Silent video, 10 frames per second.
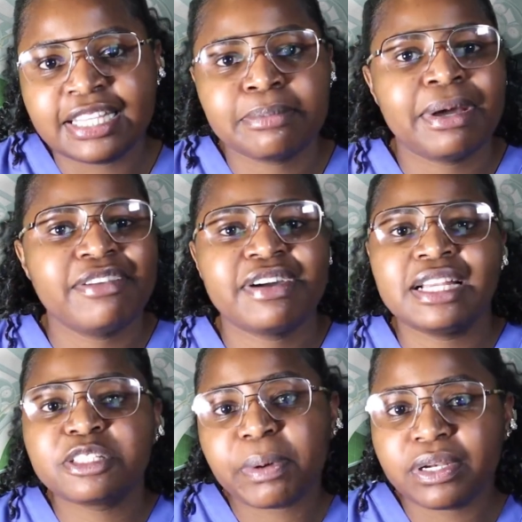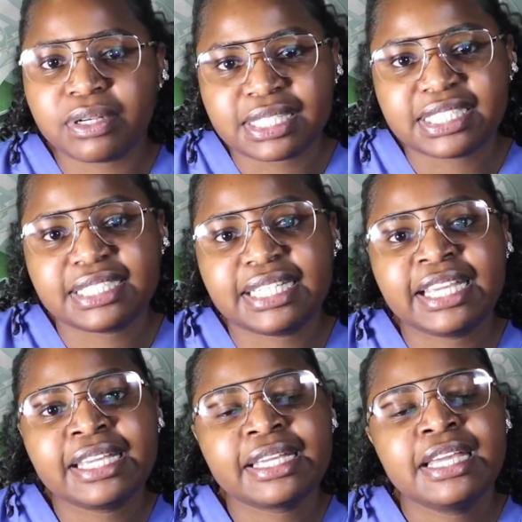they might have had spinal
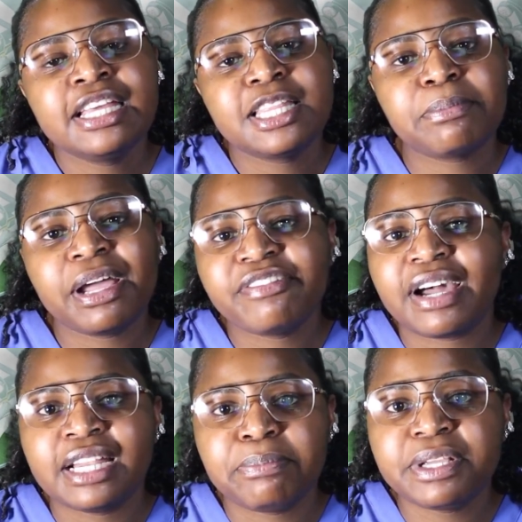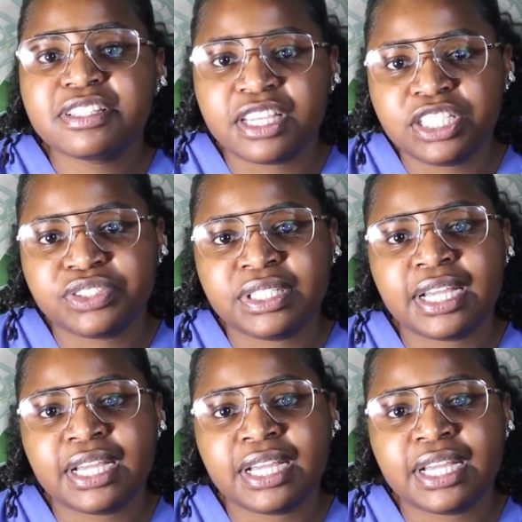anesthetic, they might have had a big surgery.